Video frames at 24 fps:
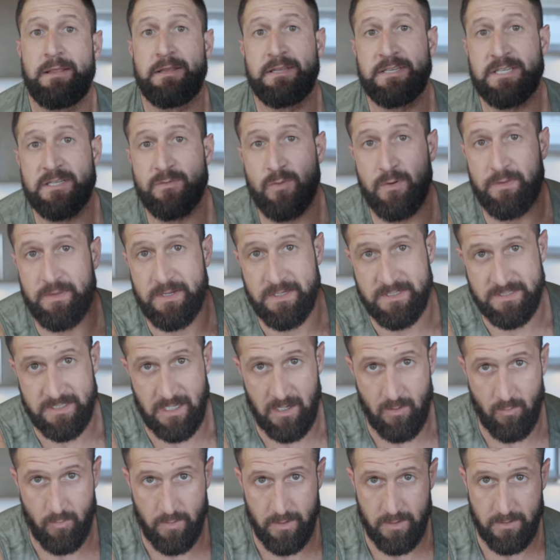And this is where things
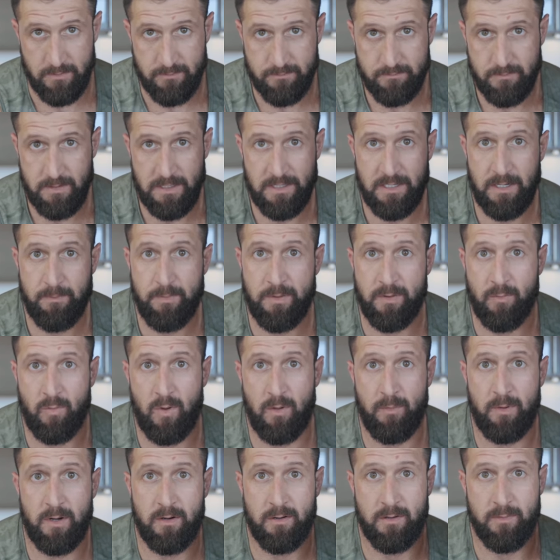got weird. I ended up in the
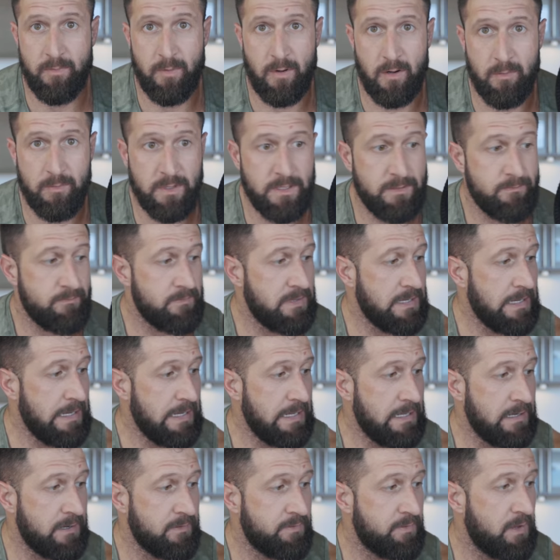wheelbarrow department
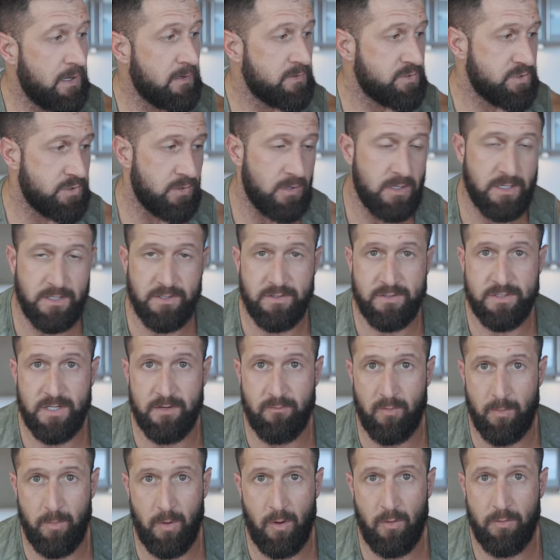and I thought, sure, I can
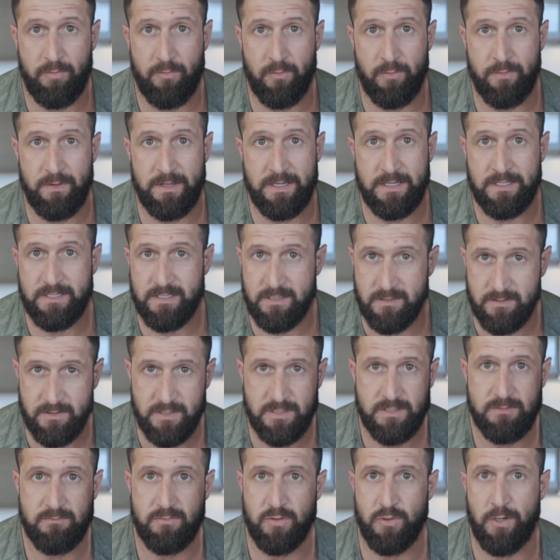shove a bolt through this and
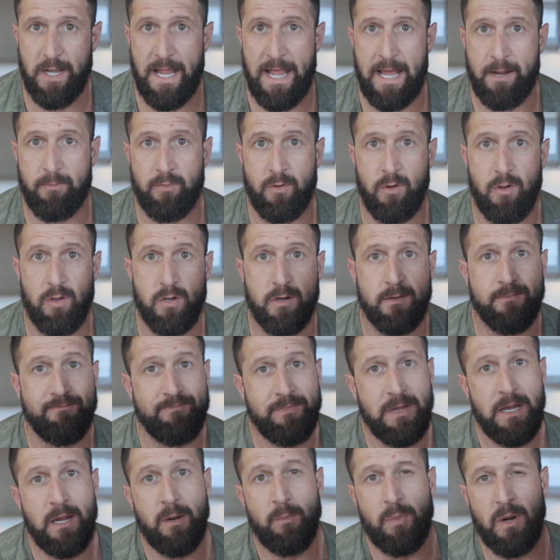just do an ab roller.
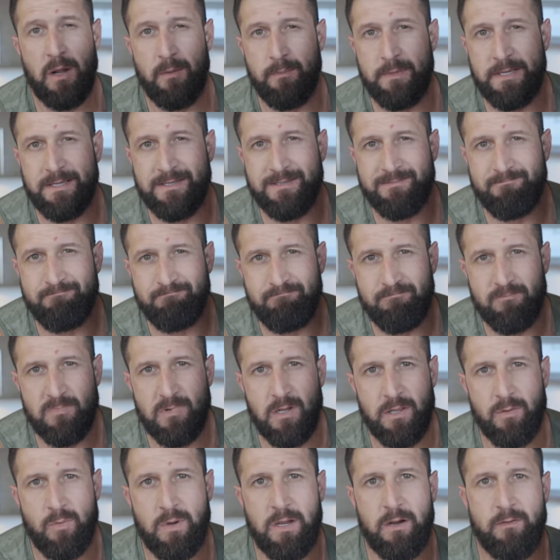Problem is,
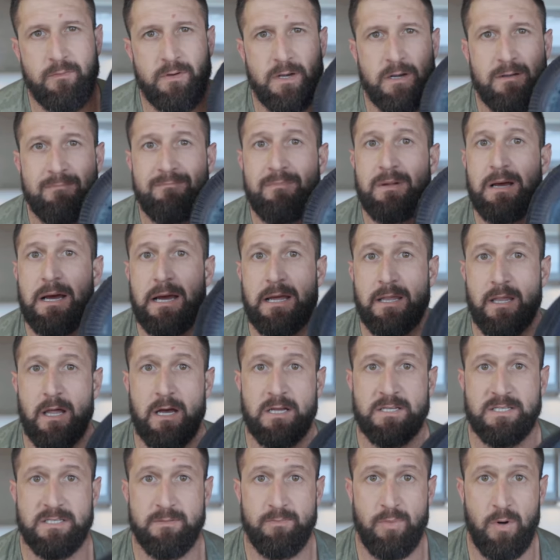on the way over here, I
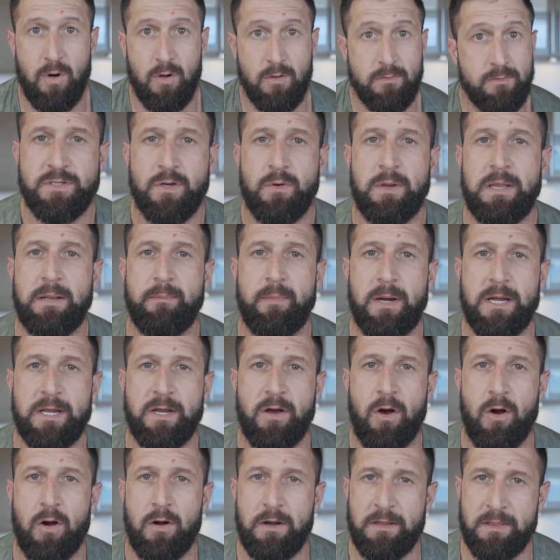lost the bolt. So in my
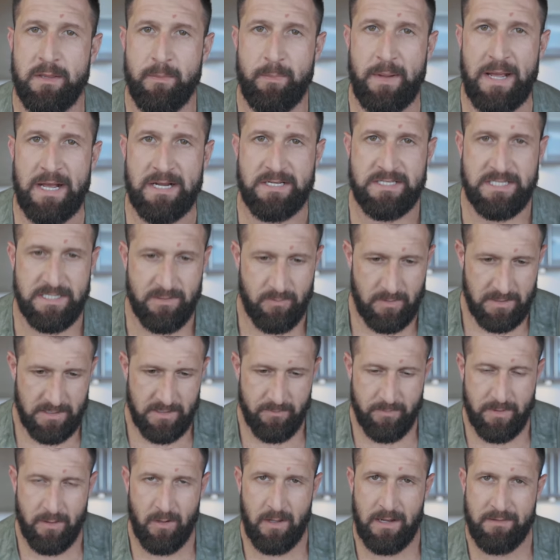car, in the back seat, right in
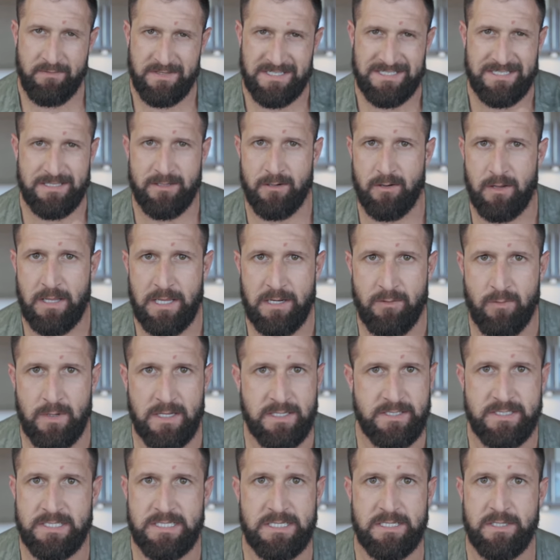the middle, I have this little
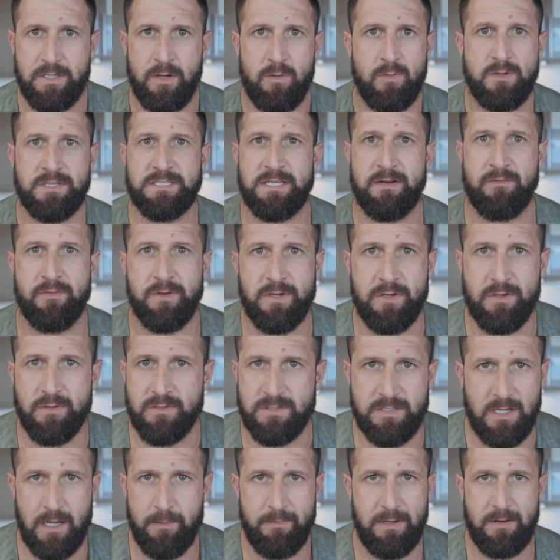headrest that no one's ever
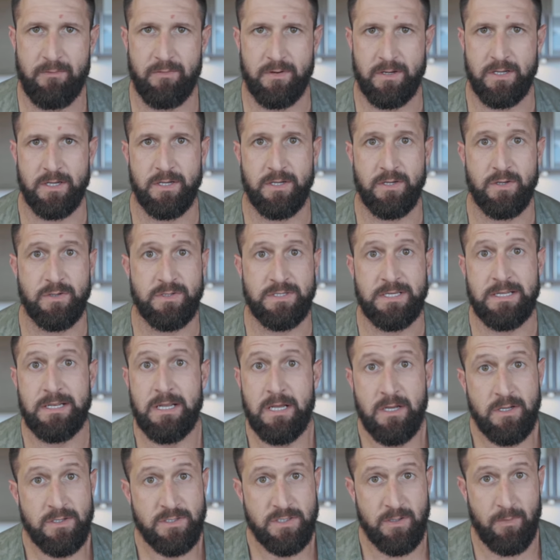used. I'm never gonna use
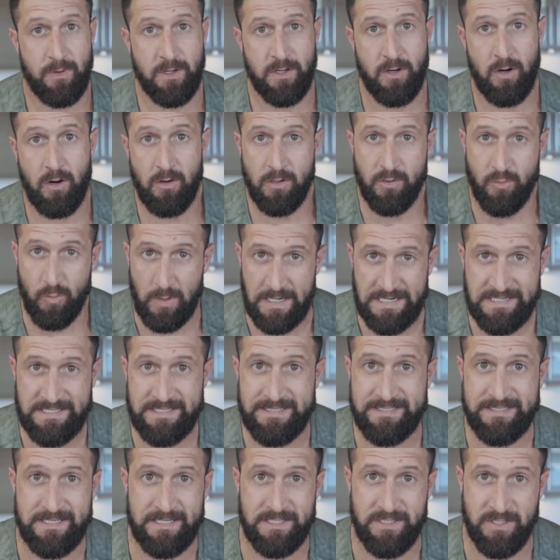it. So my car
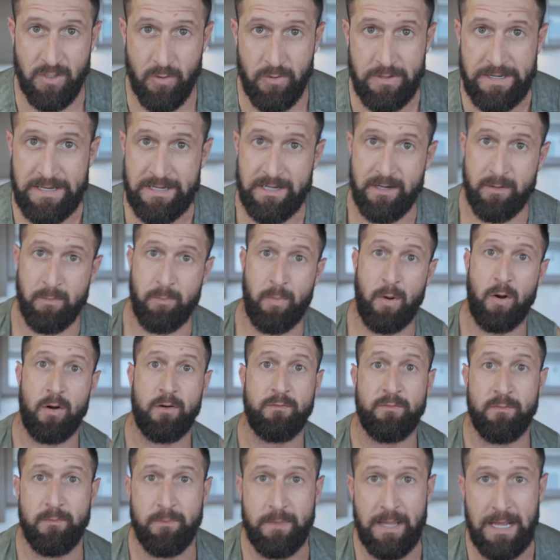graciously donated a
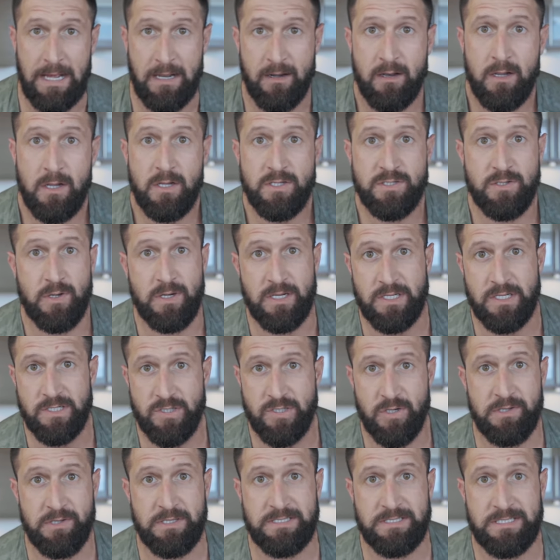bar from that so I can
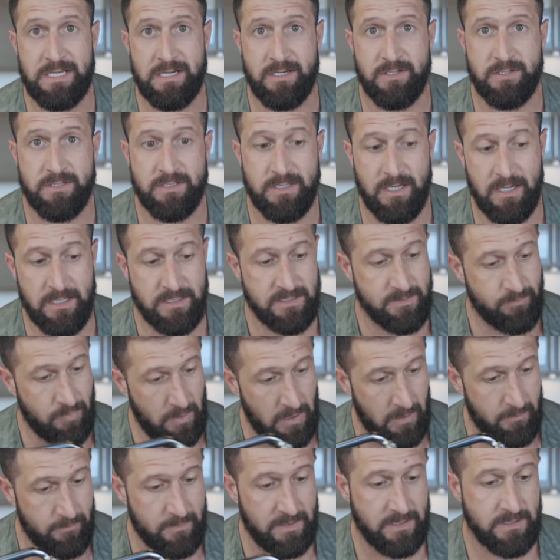show you this exercise. The
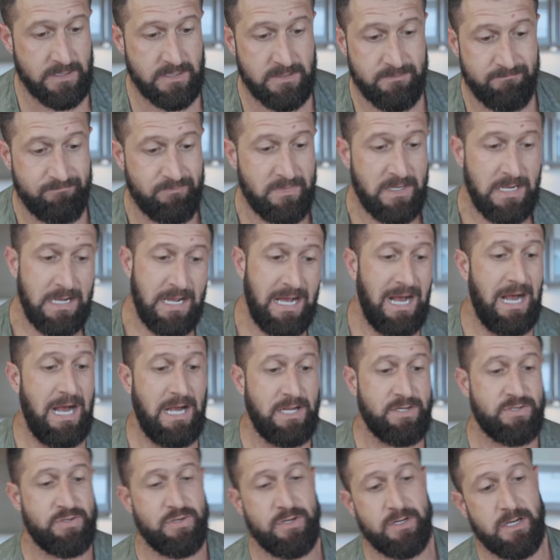problem is,
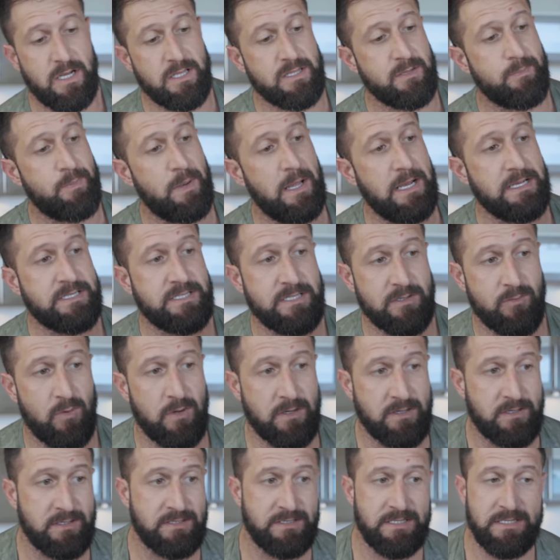I shouldn't have got the plastic
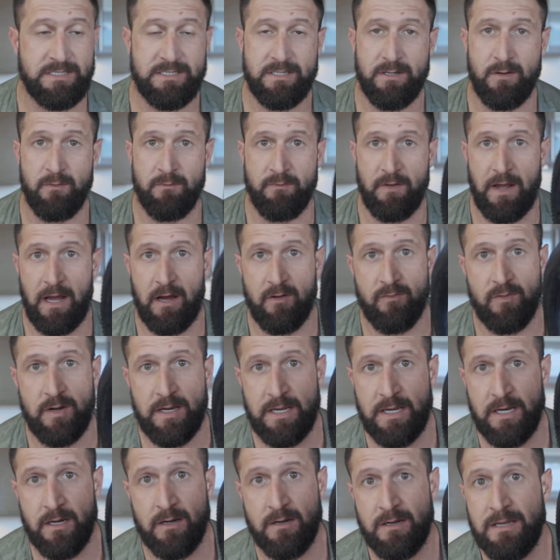one because this little valve
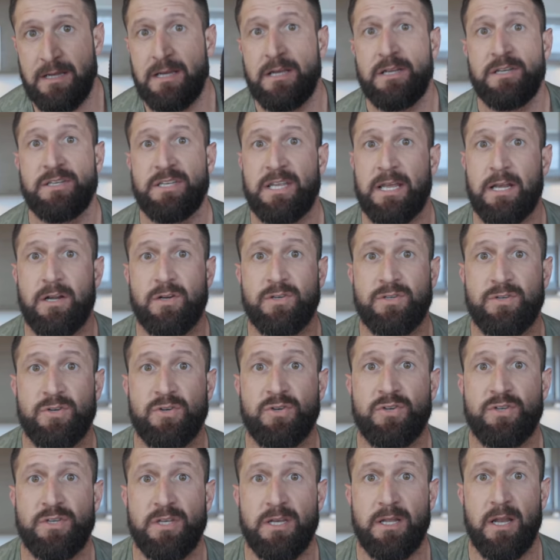right here tears
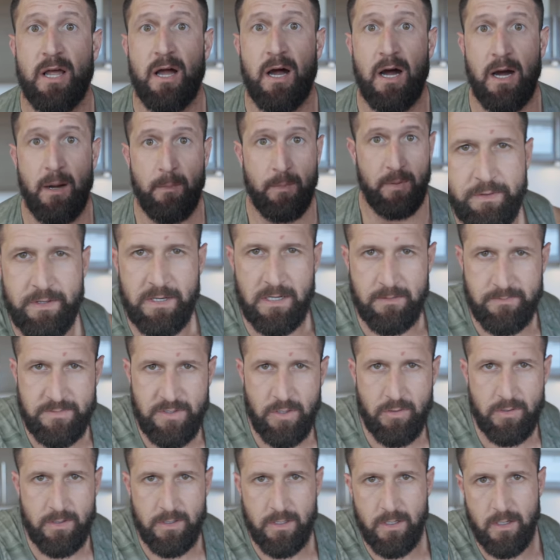your shit up. You think I'm
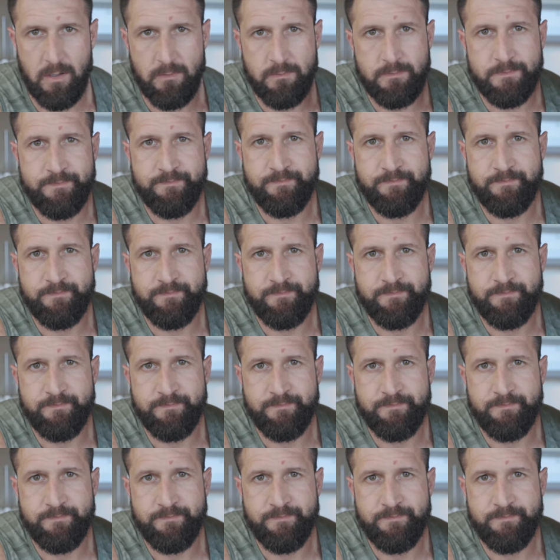joking, huh?